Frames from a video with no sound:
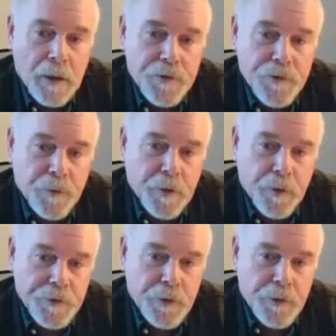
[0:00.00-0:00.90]
And so the
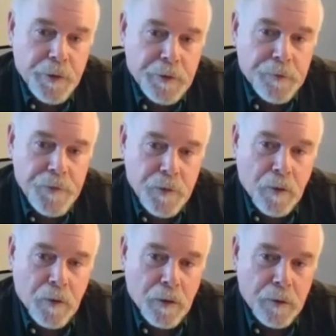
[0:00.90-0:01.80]
alternatives
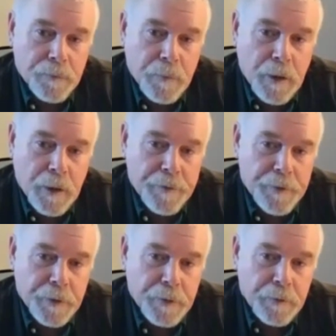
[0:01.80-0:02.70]
are, I
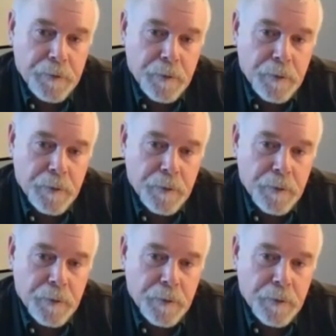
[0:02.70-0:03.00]
think,